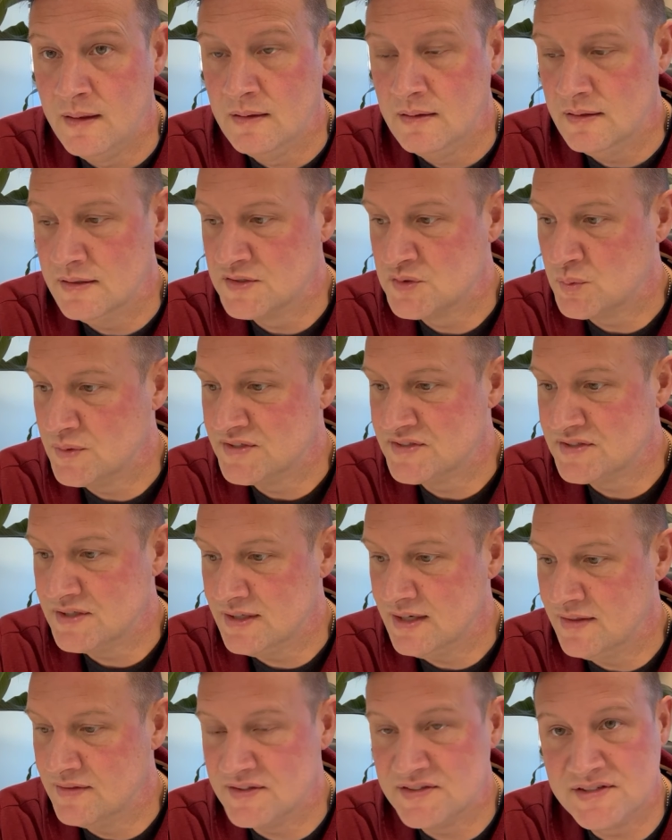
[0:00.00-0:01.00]
is we sit
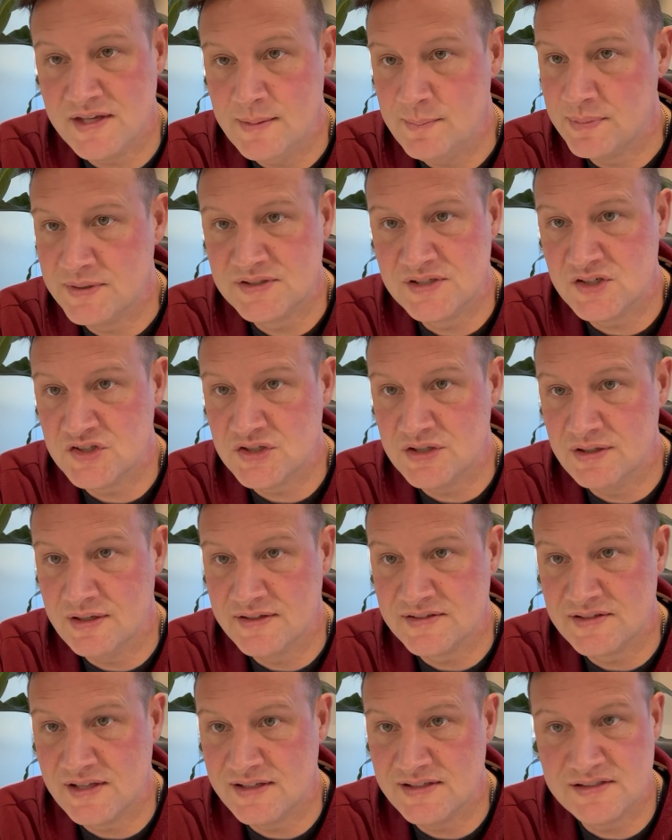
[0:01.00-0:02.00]
in the same position
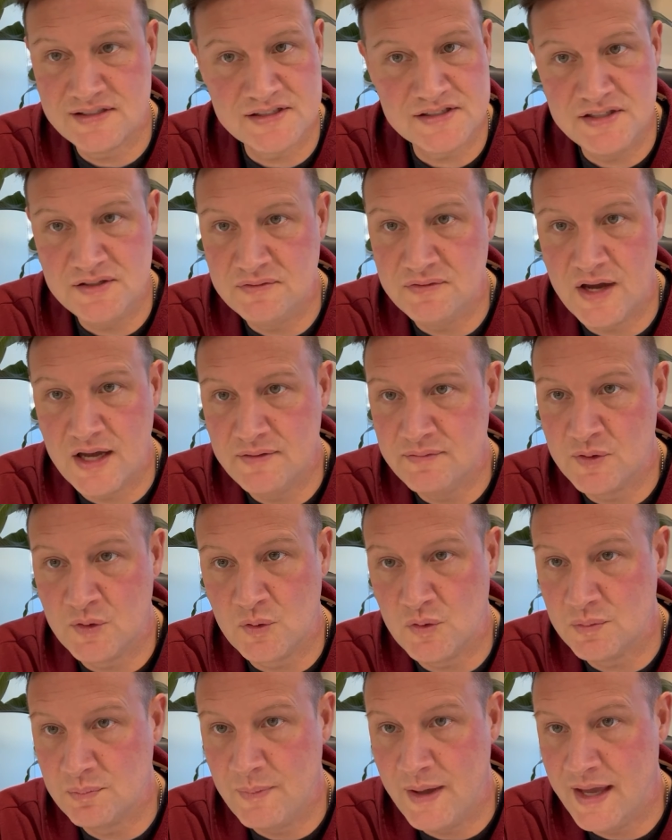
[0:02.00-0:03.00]
as that
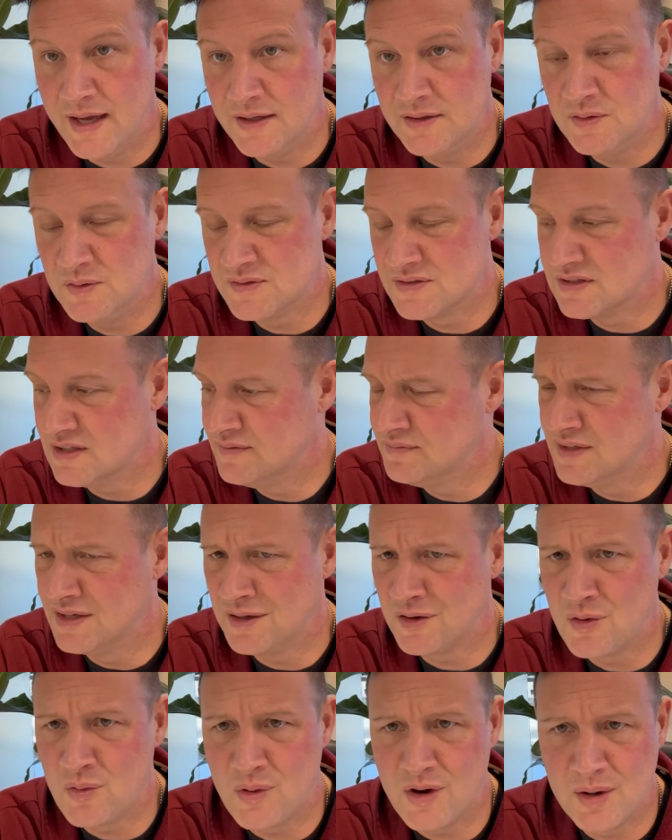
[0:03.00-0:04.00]
65-year-old man who's lived an
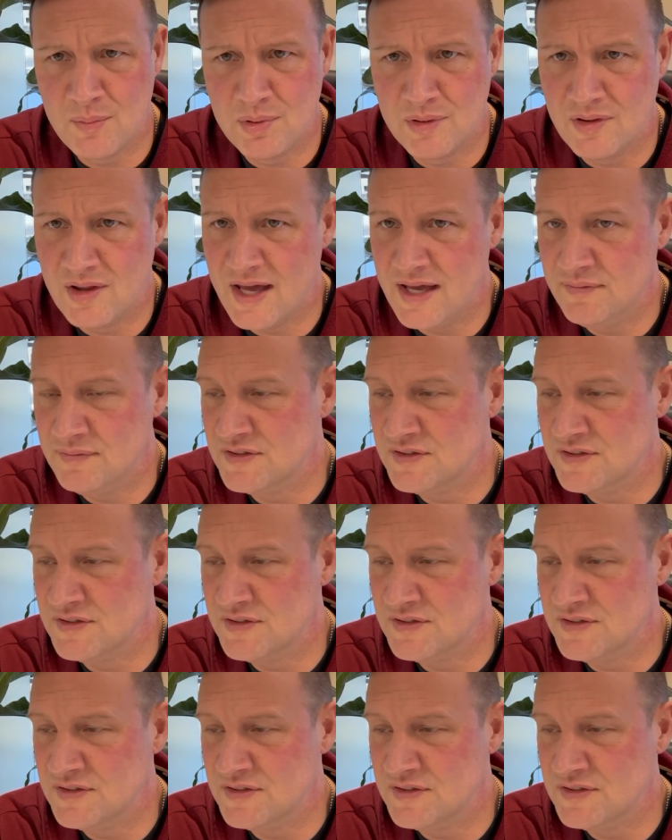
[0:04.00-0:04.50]
incredible life.